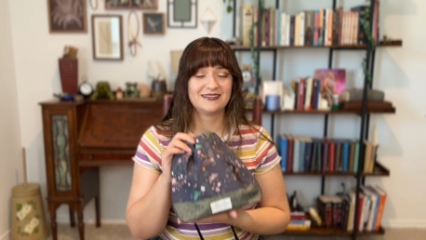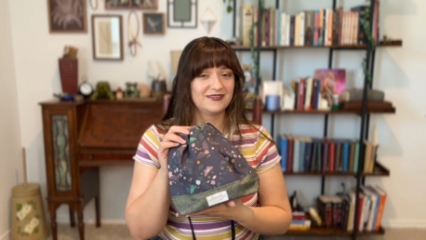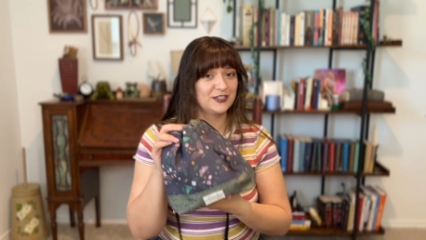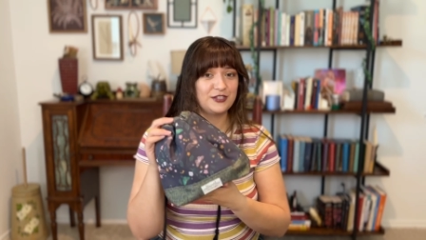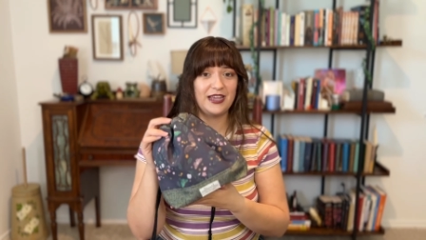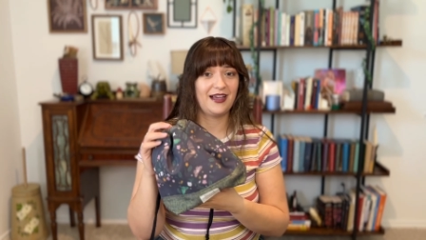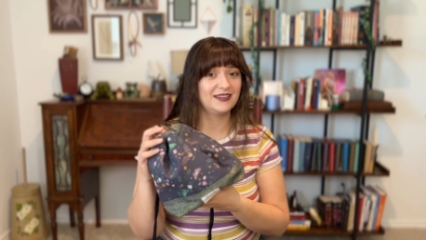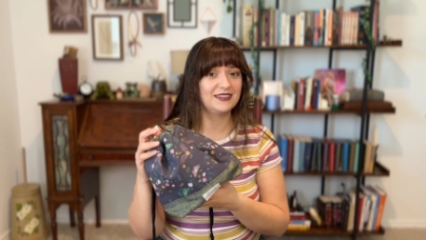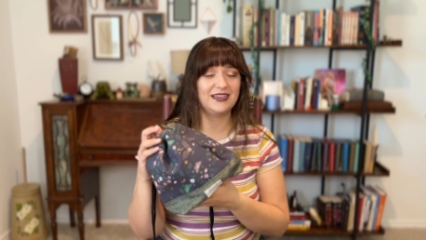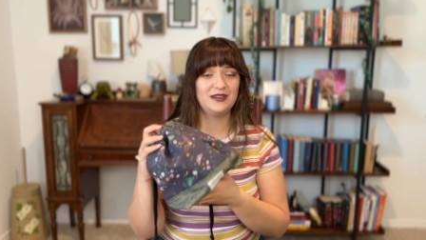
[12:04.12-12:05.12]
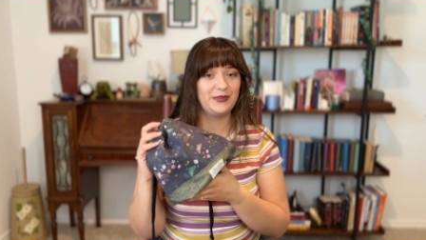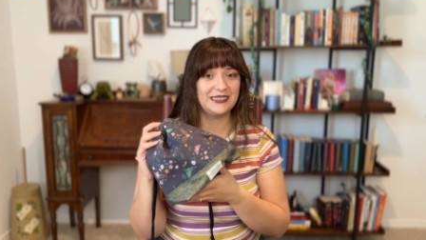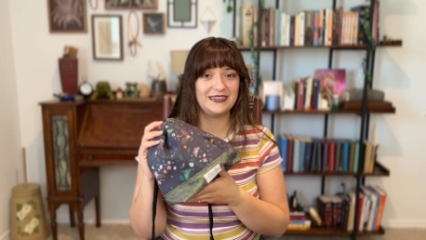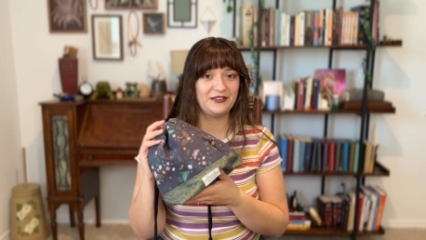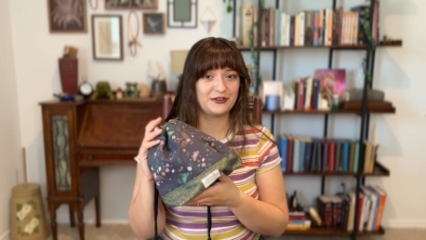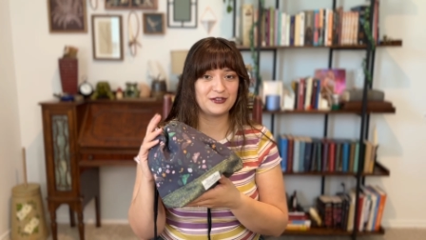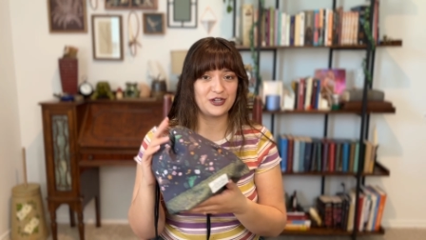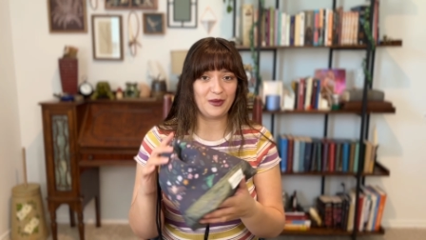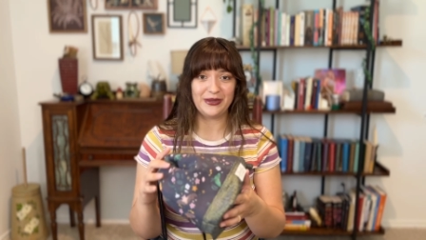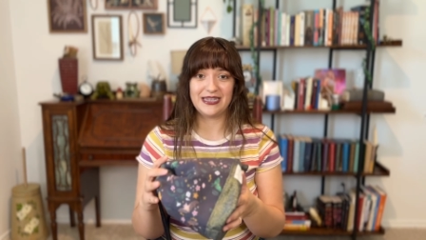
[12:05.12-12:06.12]
She has an amazing little
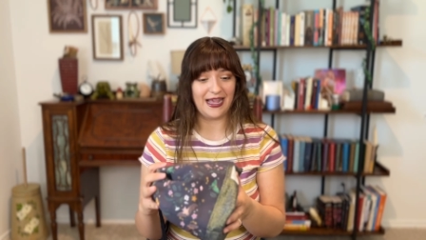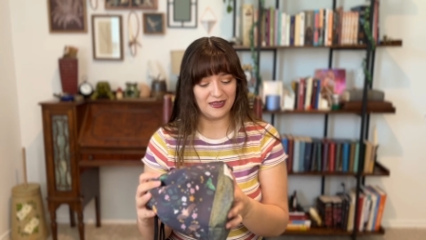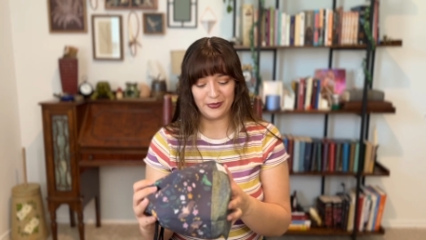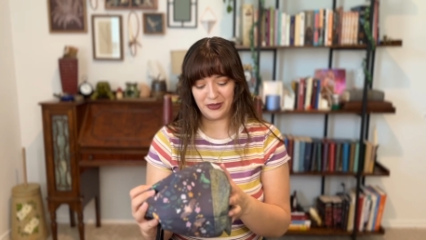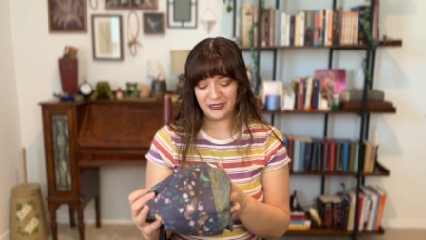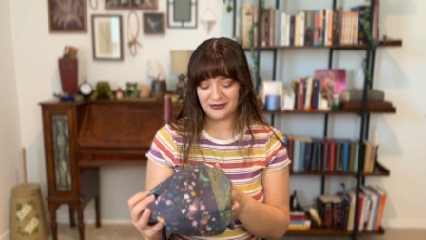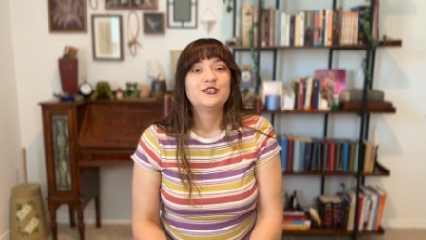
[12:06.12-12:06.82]
shop in Alabama.